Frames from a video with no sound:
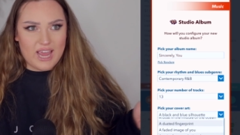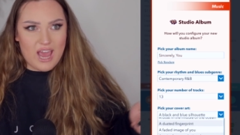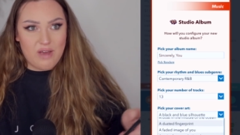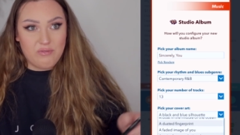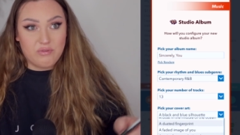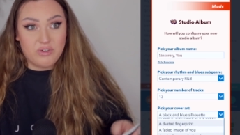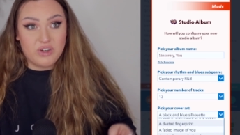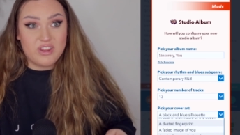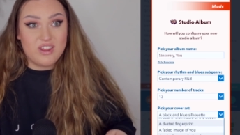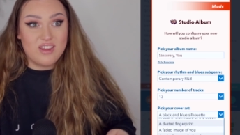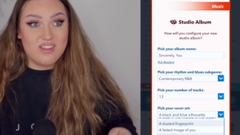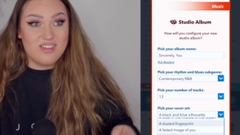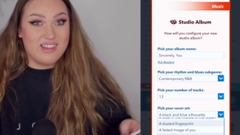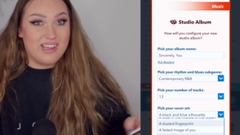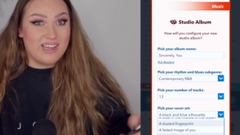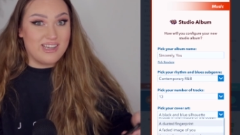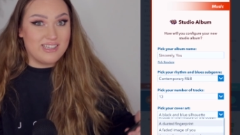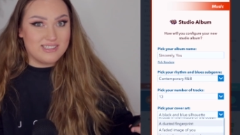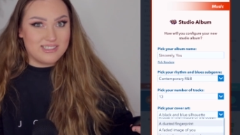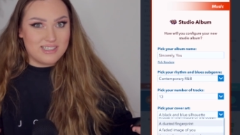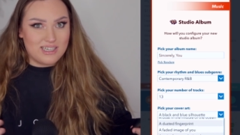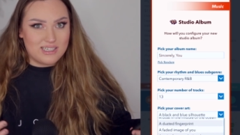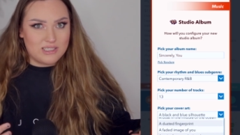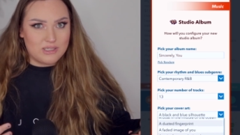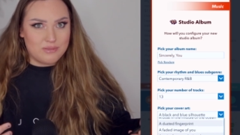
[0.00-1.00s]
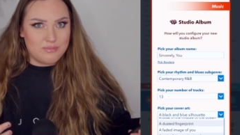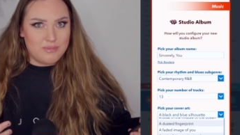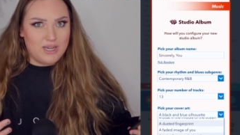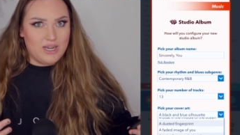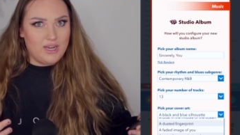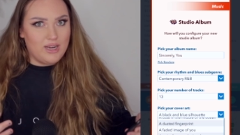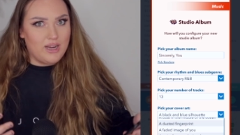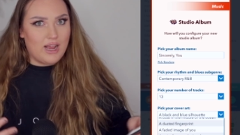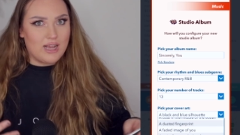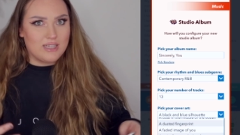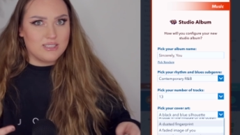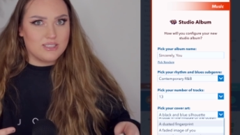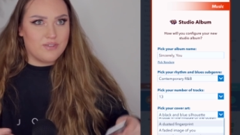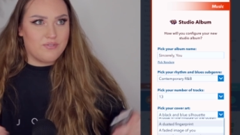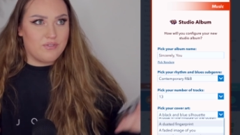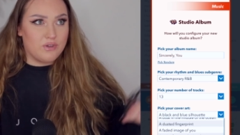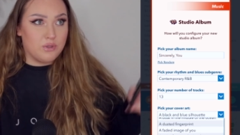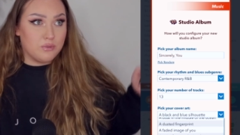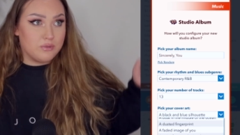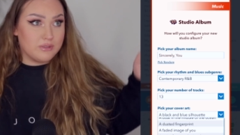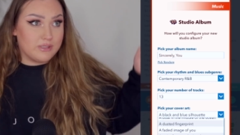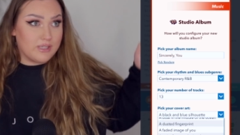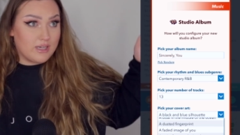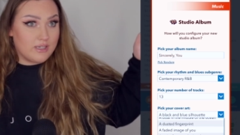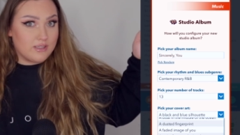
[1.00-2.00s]
everything they said to me as if it
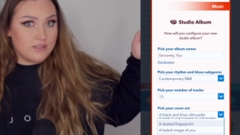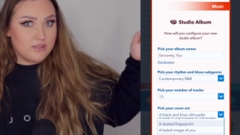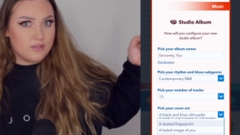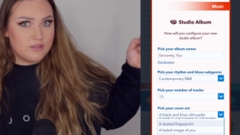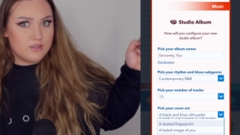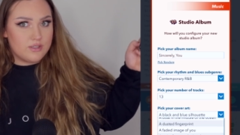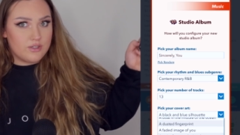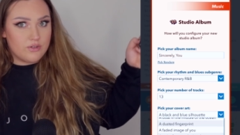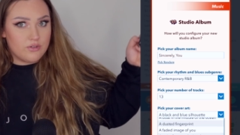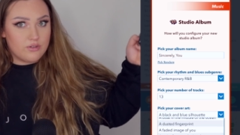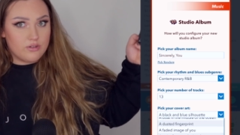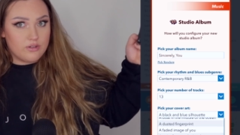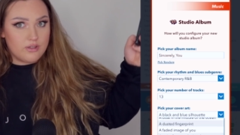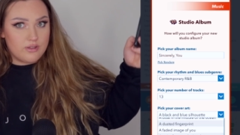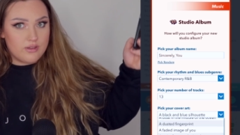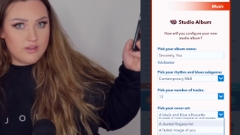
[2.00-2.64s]
was like sincerely